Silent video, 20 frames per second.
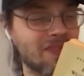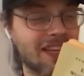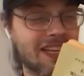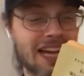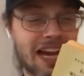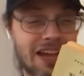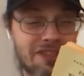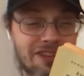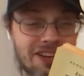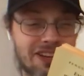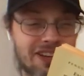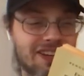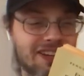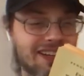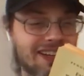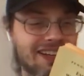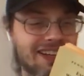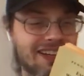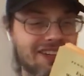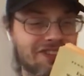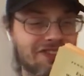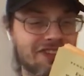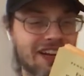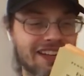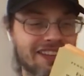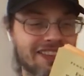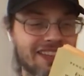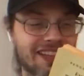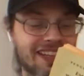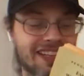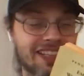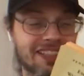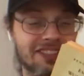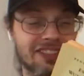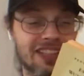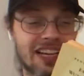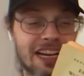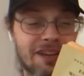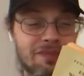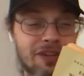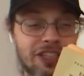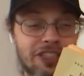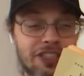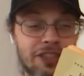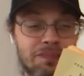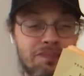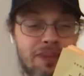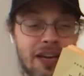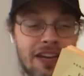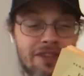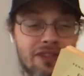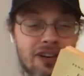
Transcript: Cathy threatened that his library should pay